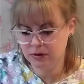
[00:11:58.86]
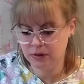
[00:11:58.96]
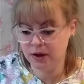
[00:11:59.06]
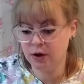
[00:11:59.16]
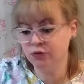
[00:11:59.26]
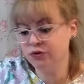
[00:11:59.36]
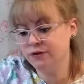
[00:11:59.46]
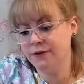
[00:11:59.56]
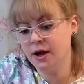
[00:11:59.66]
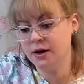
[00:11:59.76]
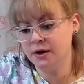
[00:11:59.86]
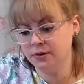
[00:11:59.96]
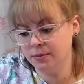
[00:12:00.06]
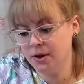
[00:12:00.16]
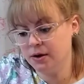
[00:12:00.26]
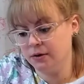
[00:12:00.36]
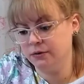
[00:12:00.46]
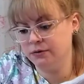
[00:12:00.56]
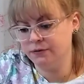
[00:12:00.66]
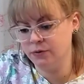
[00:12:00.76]
They go just fine on the
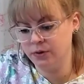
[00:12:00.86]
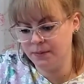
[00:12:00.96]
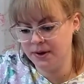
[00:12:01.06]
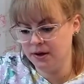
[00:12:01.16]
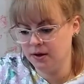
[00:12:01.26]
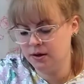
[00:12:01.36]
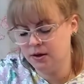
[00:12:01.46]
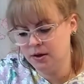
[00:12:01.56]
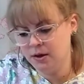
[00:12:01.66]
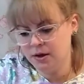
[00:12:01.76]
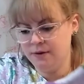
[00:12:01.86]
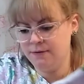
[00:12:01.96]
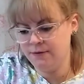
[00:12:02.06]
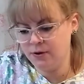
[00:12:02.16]
blockers, if only my feet